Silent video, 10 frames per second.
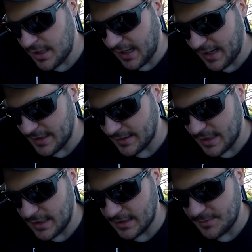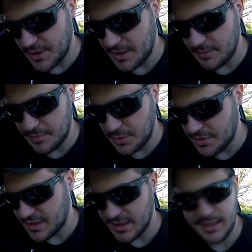And coming into
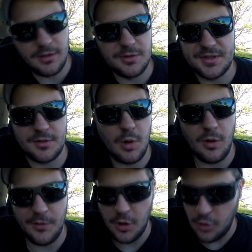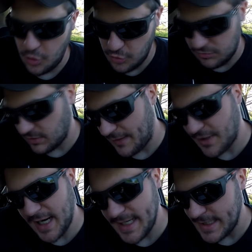boost, it goes 12.0,
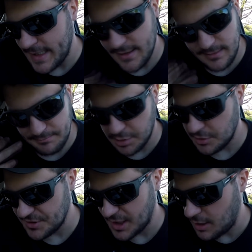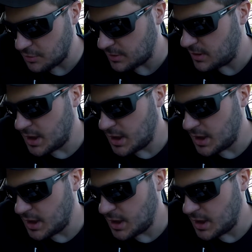1180, pulls it out.